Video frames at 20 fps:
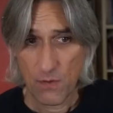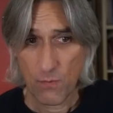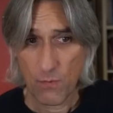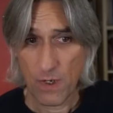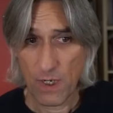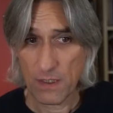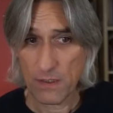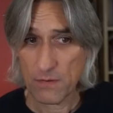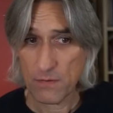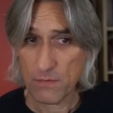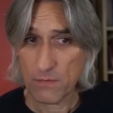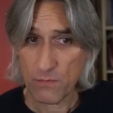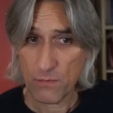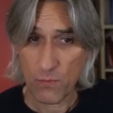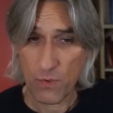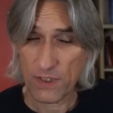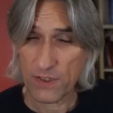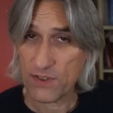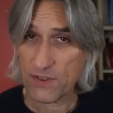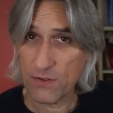well,
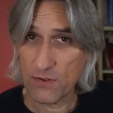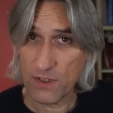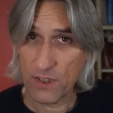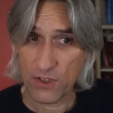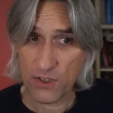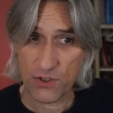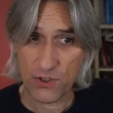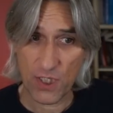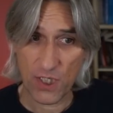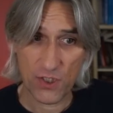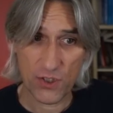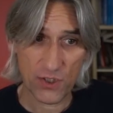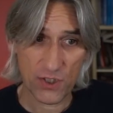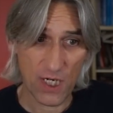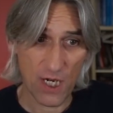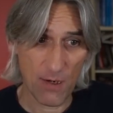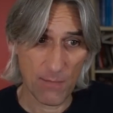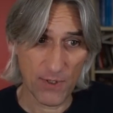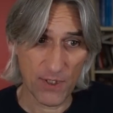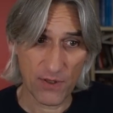white's still the exchange
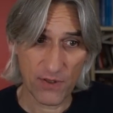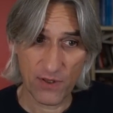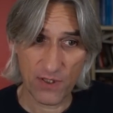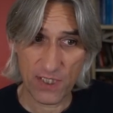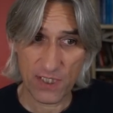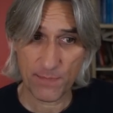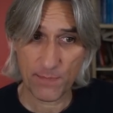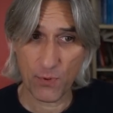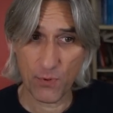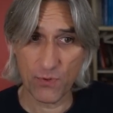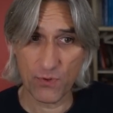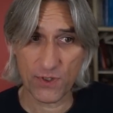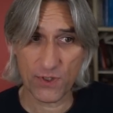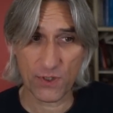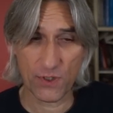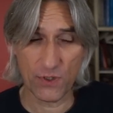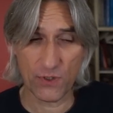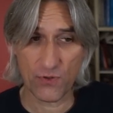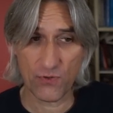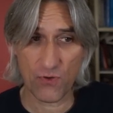down, but this pawn is
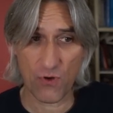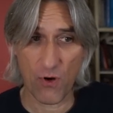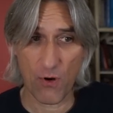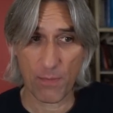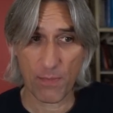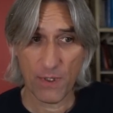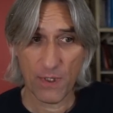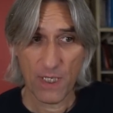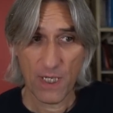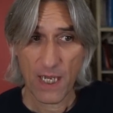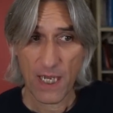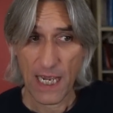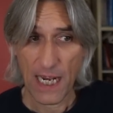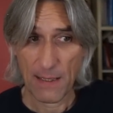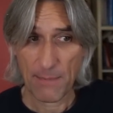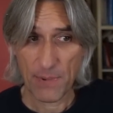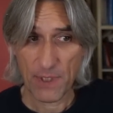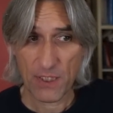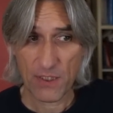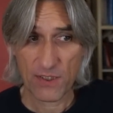going to drop.
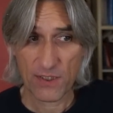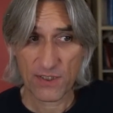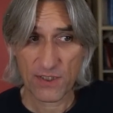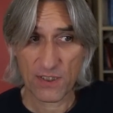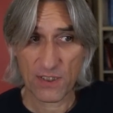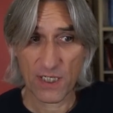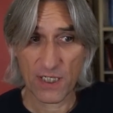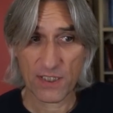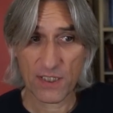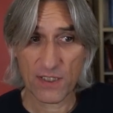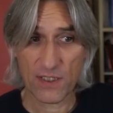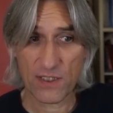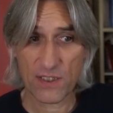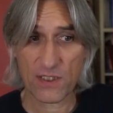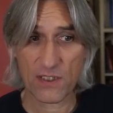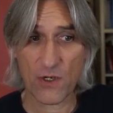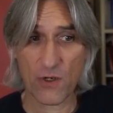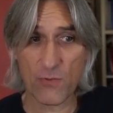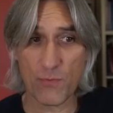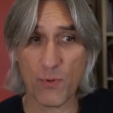And because the knight is
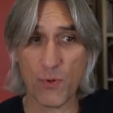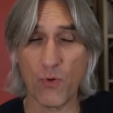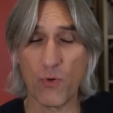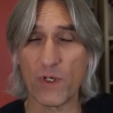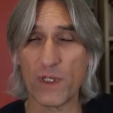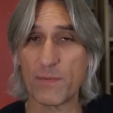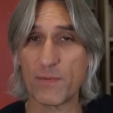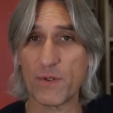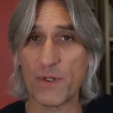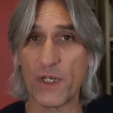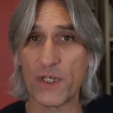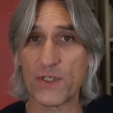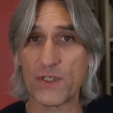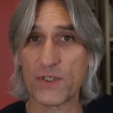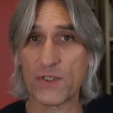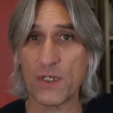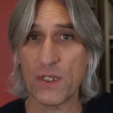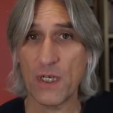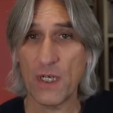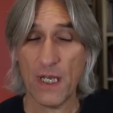so poorly
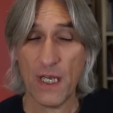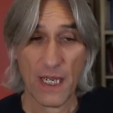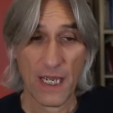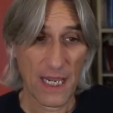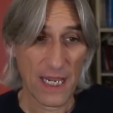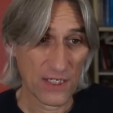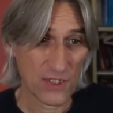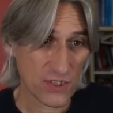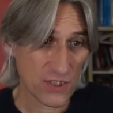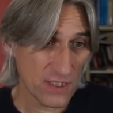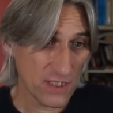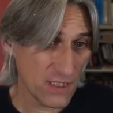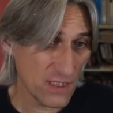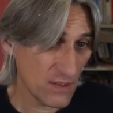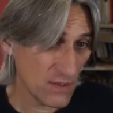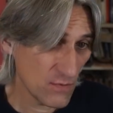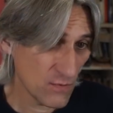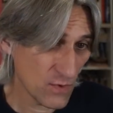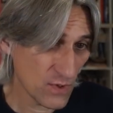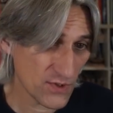placed, actually,
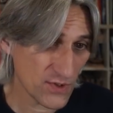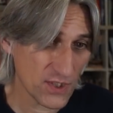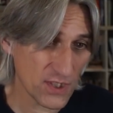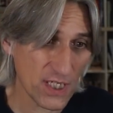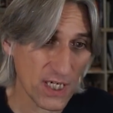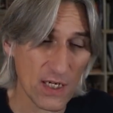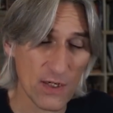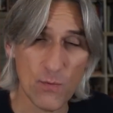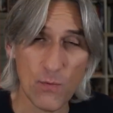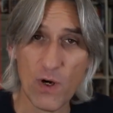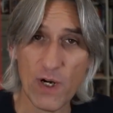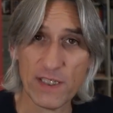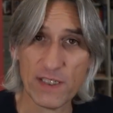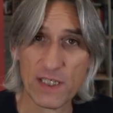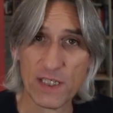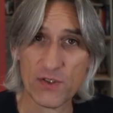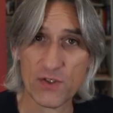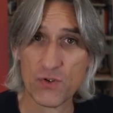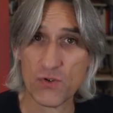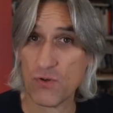once again, white
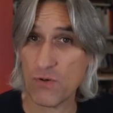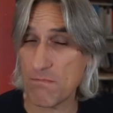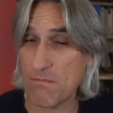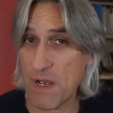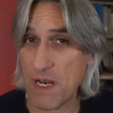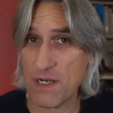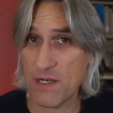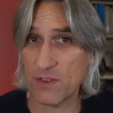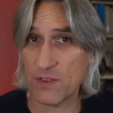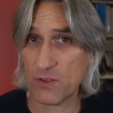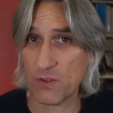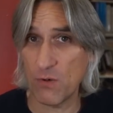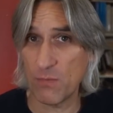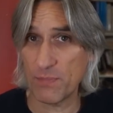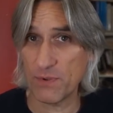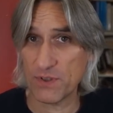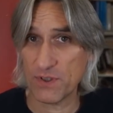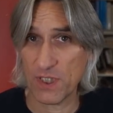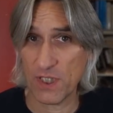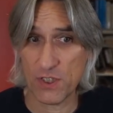has tremendous
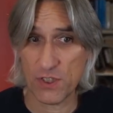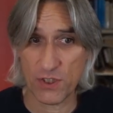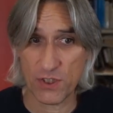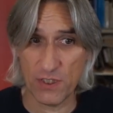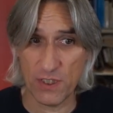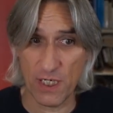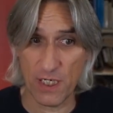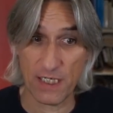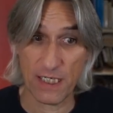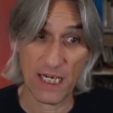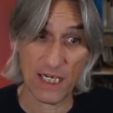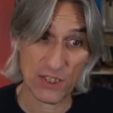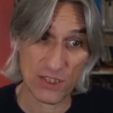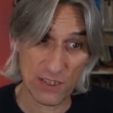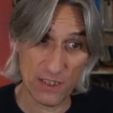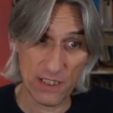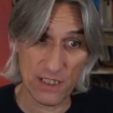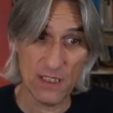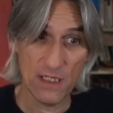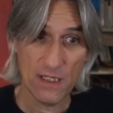compensation there and
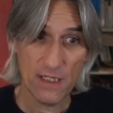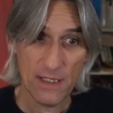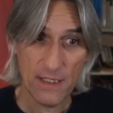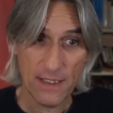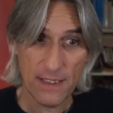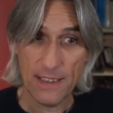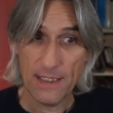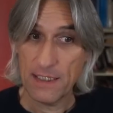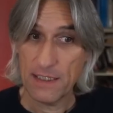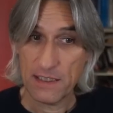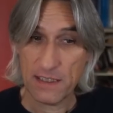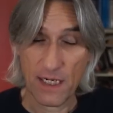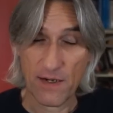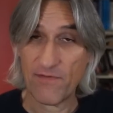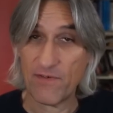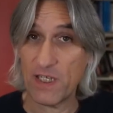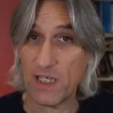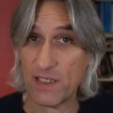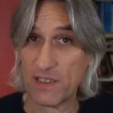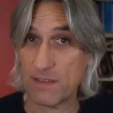actually
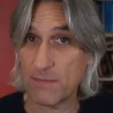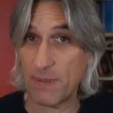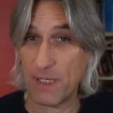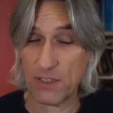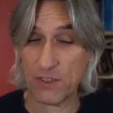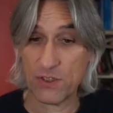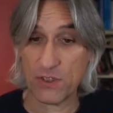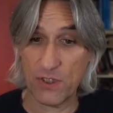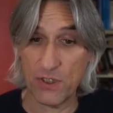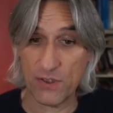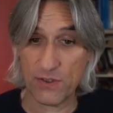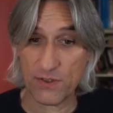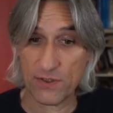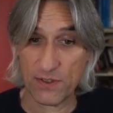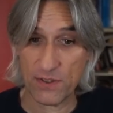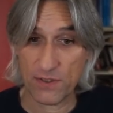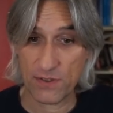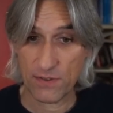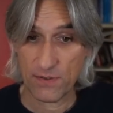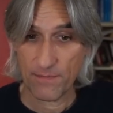definitely has the better
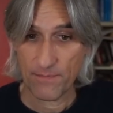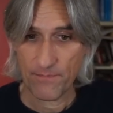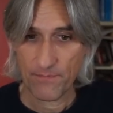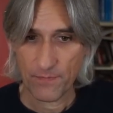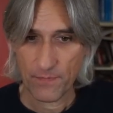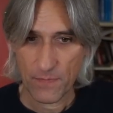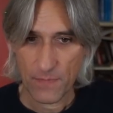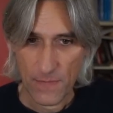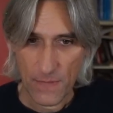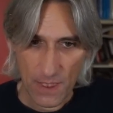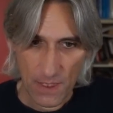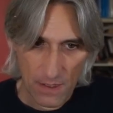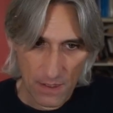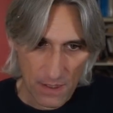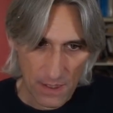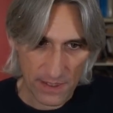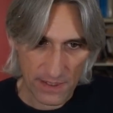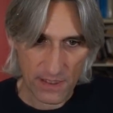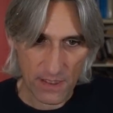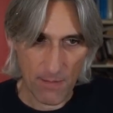chances.
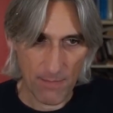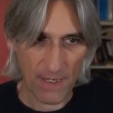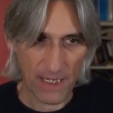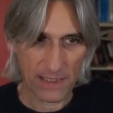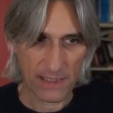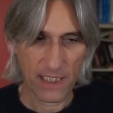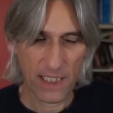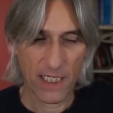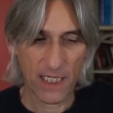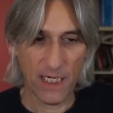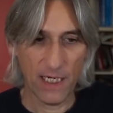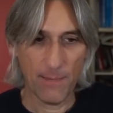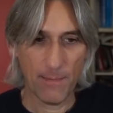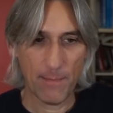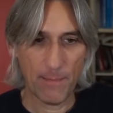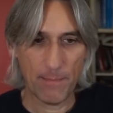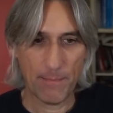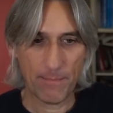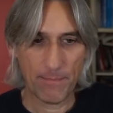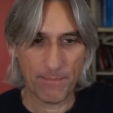Let's come back here.
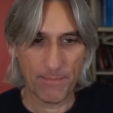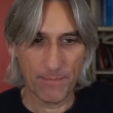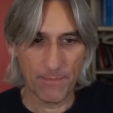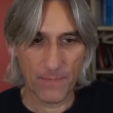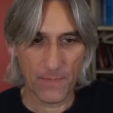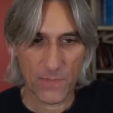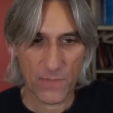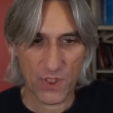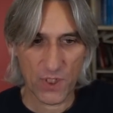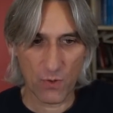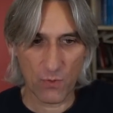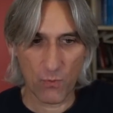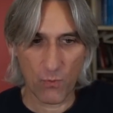So